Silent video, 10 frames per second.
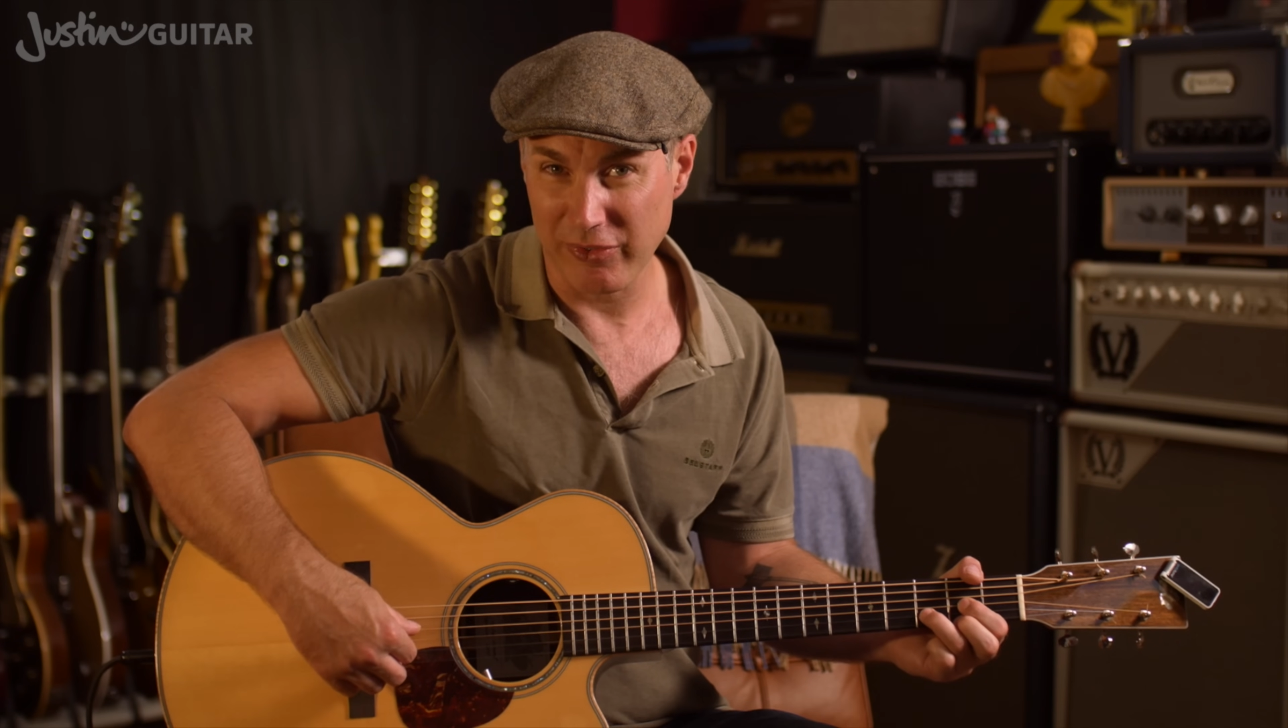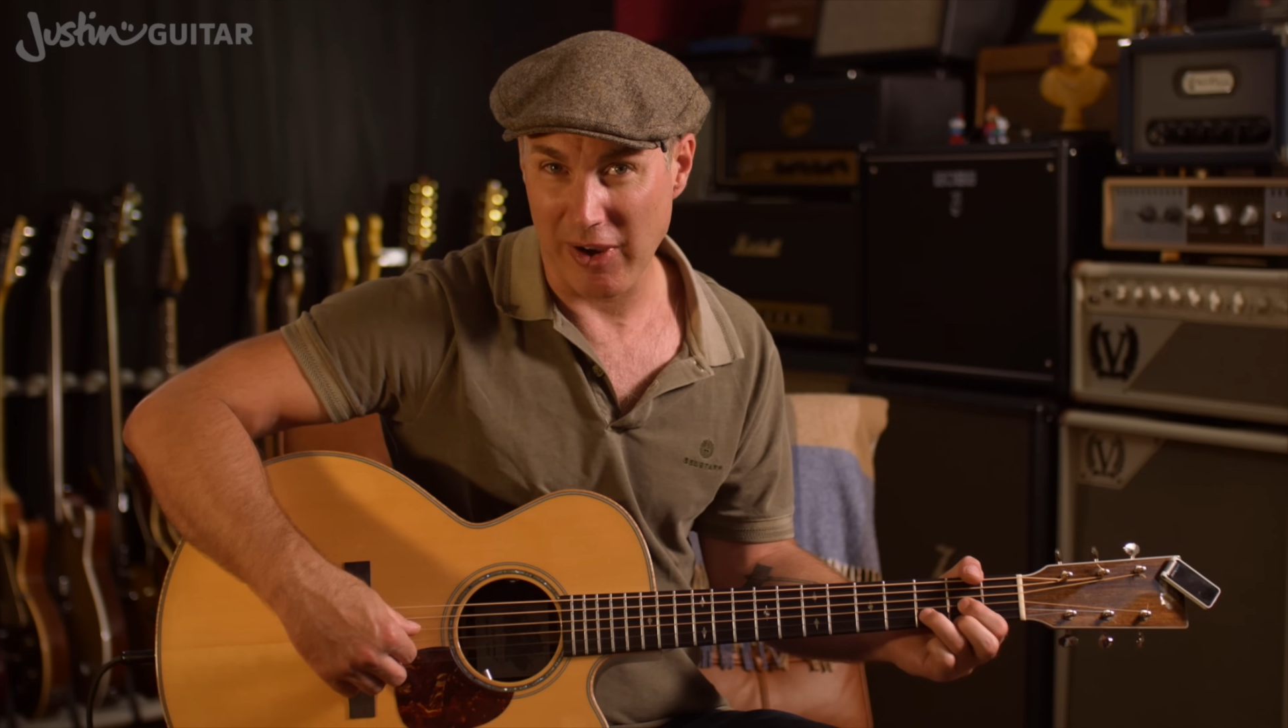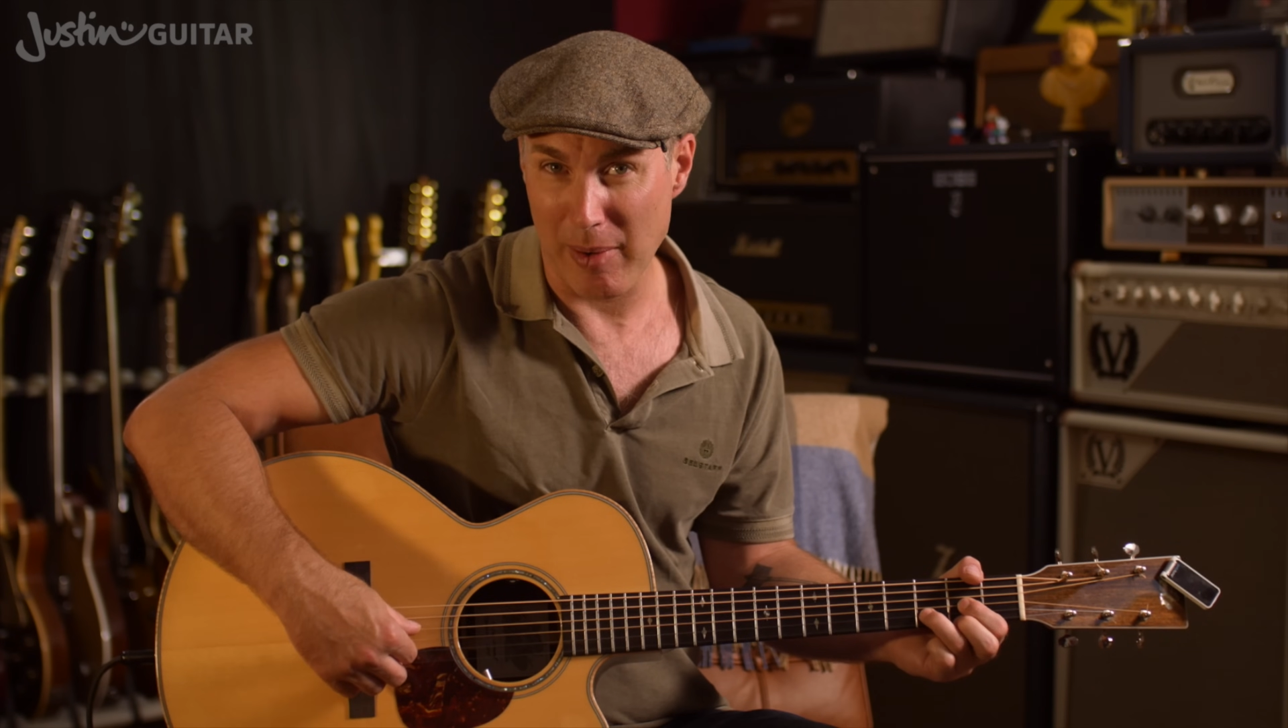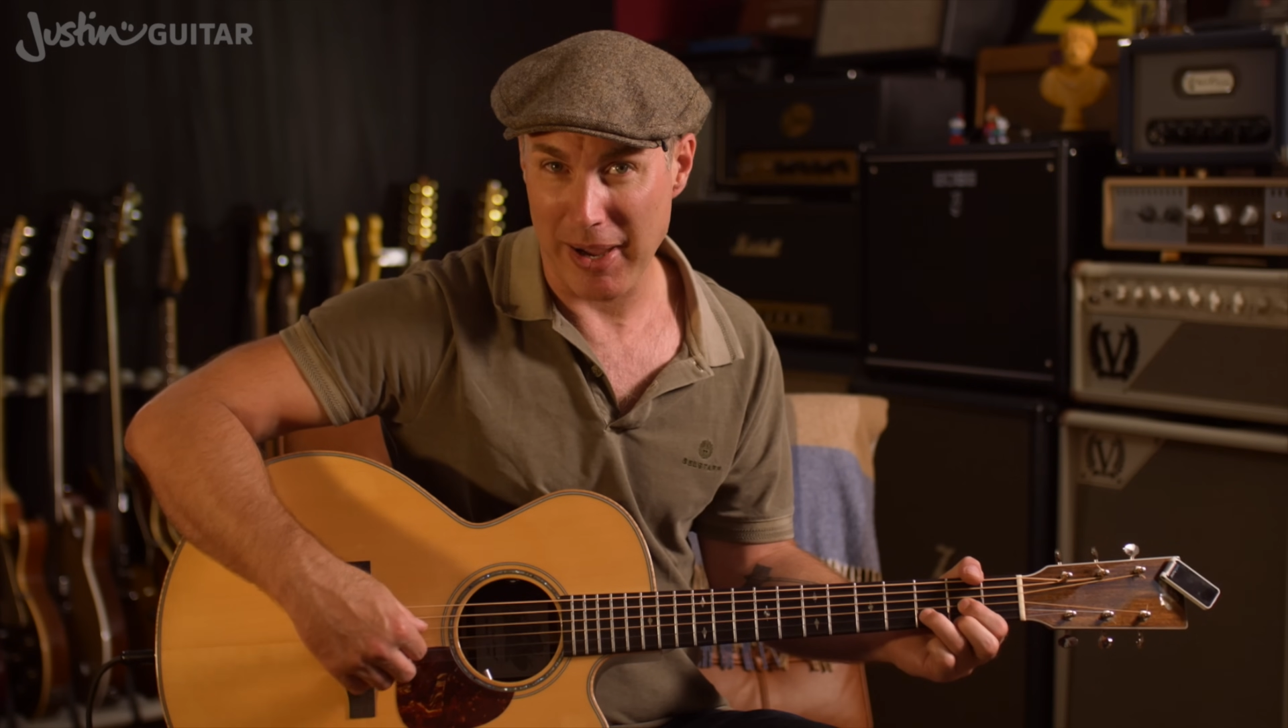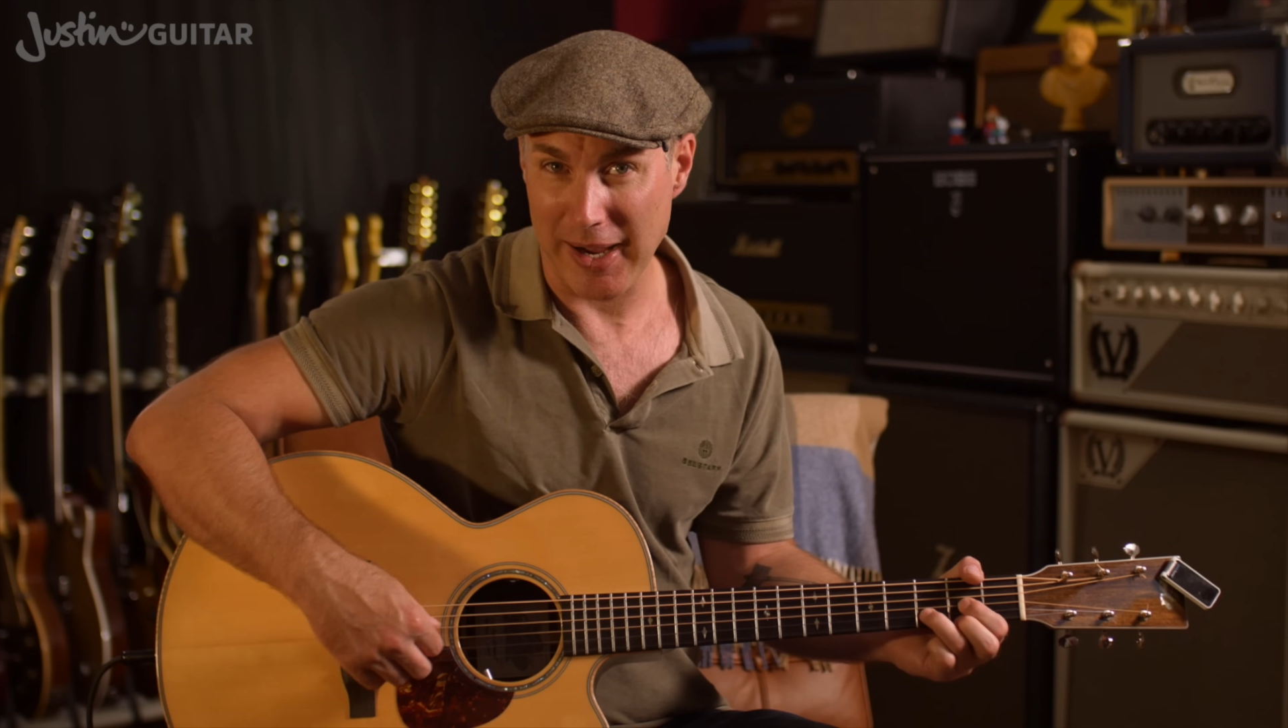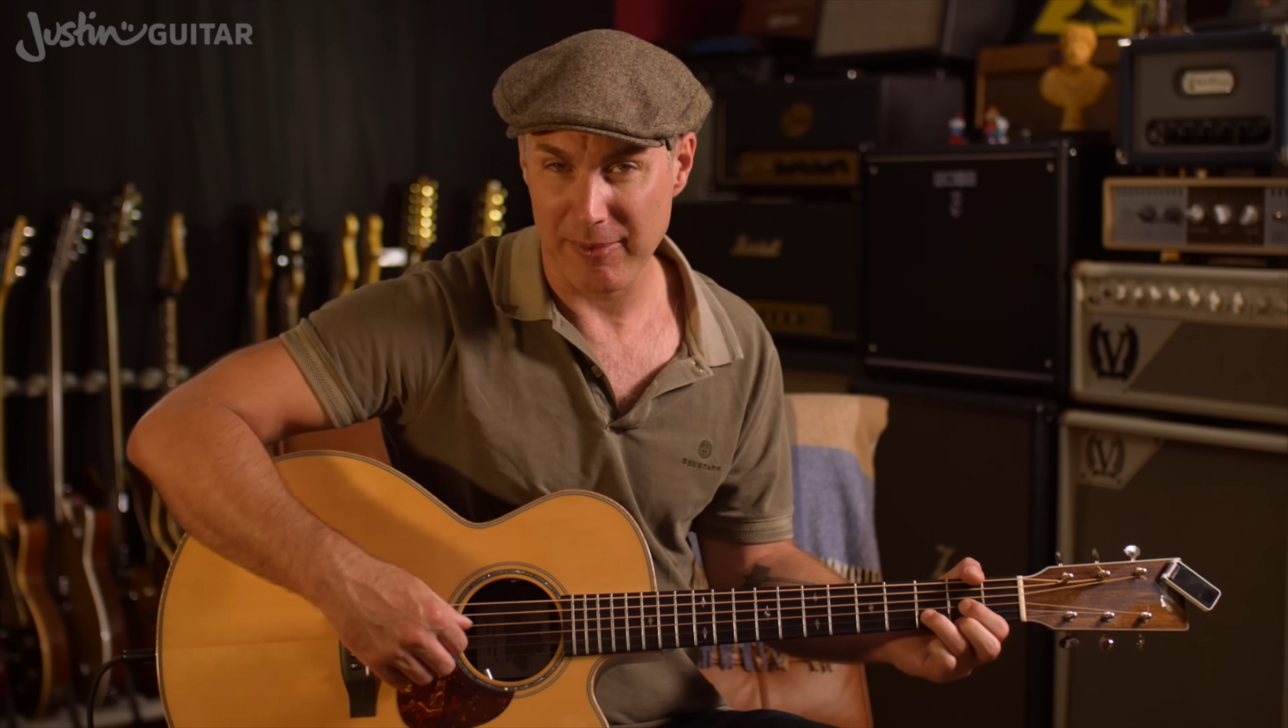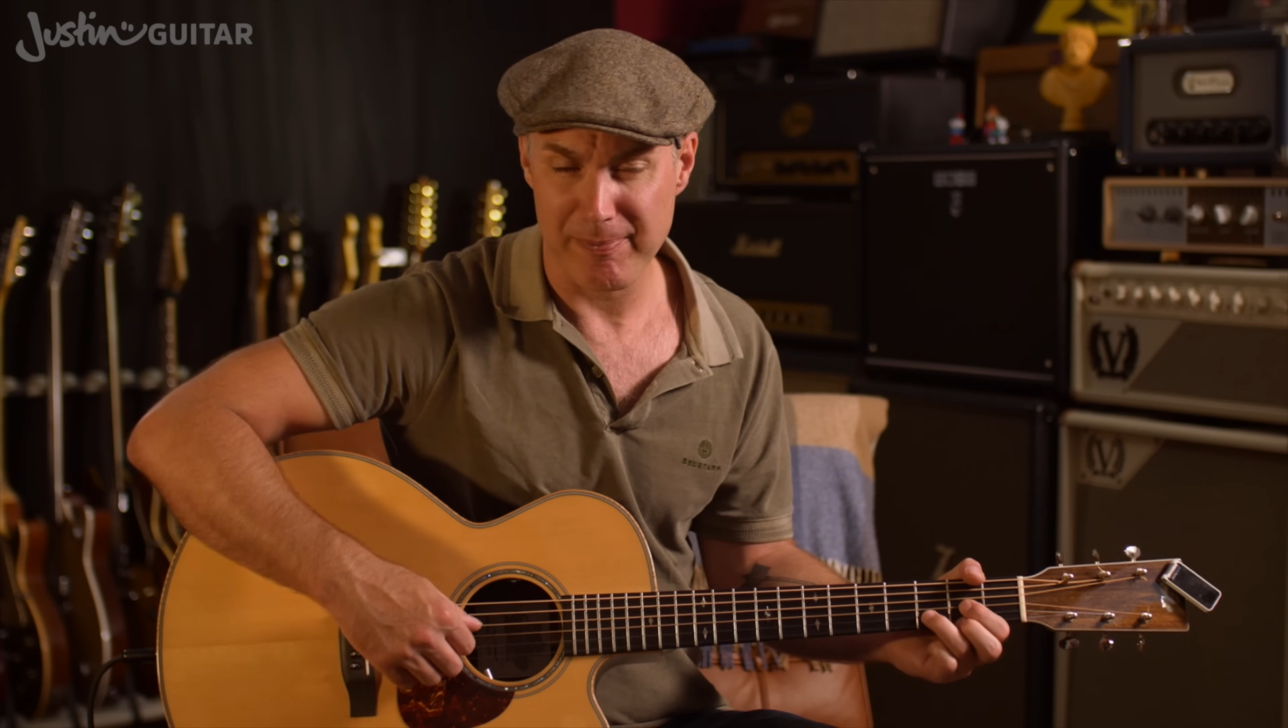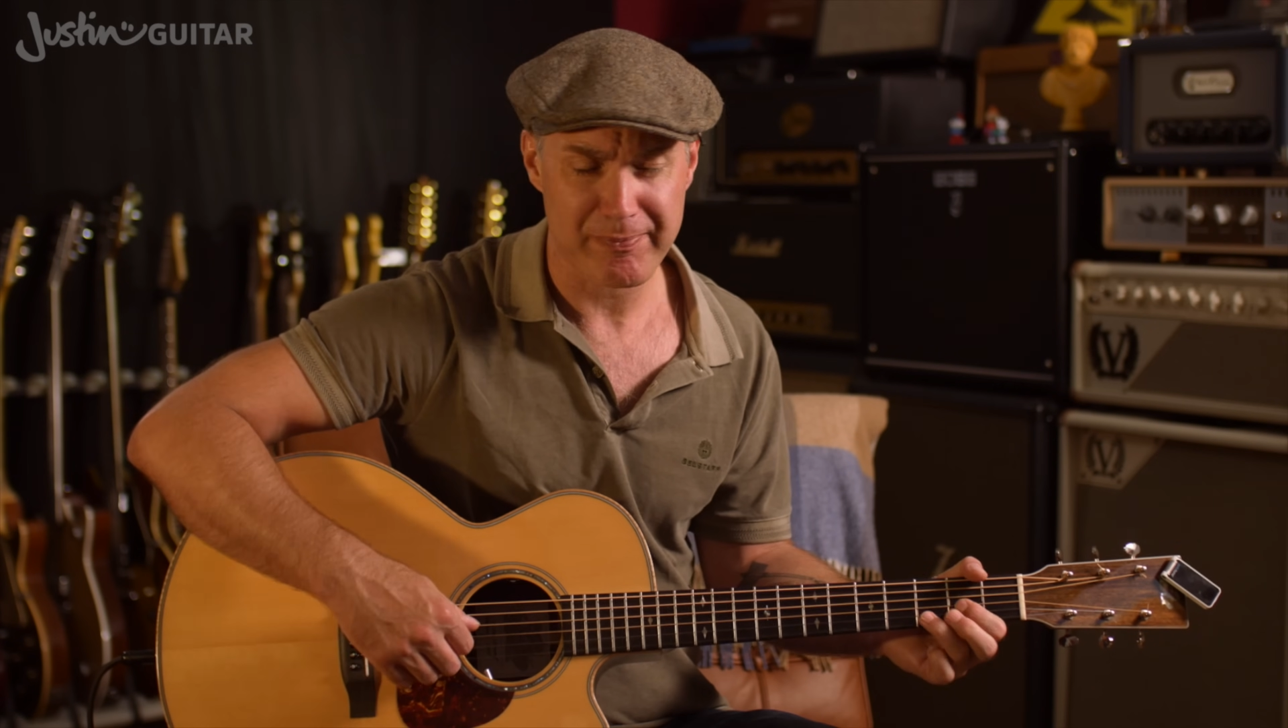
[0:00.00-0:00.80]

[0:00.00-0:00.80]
far back.